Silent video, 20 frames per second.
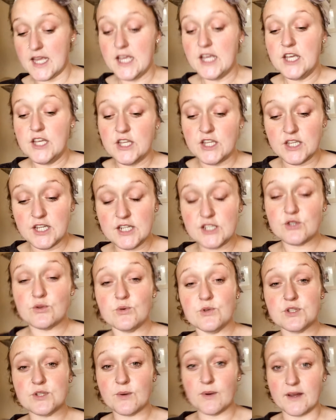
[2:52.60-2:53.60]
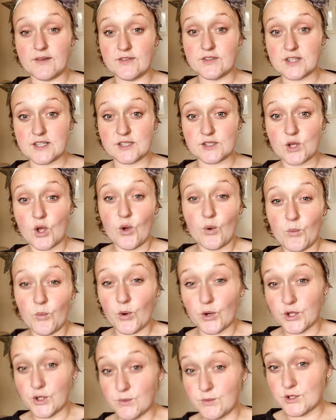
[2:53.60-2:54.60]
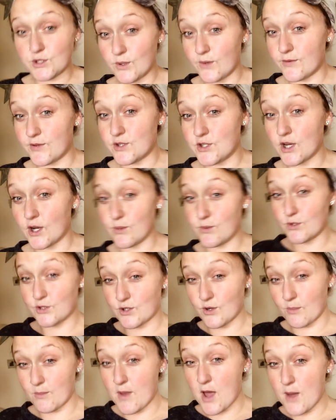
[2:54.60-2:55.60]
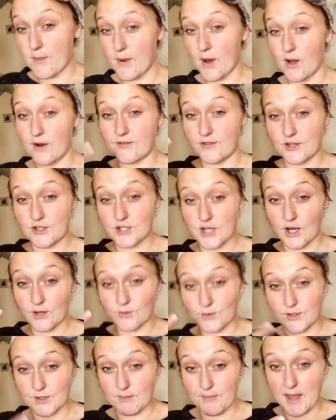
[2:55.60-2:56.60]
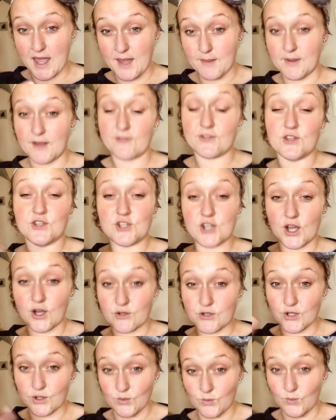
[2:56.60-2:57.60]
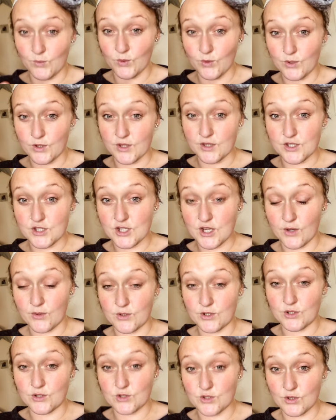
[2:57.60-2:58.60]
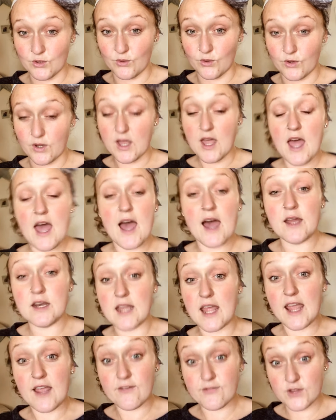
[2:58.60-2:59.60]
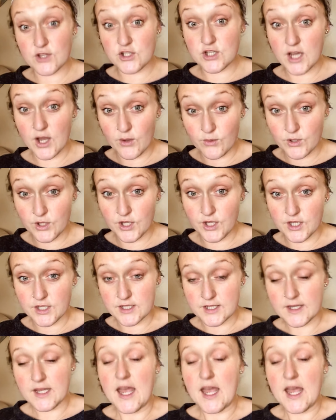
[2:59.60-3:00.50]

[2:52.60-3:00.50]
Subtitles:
You need to also evidence what you would do if the child was non-mobile, if the child was a baby, if the child couldn't walk and the child couldn't talk, and if the child could.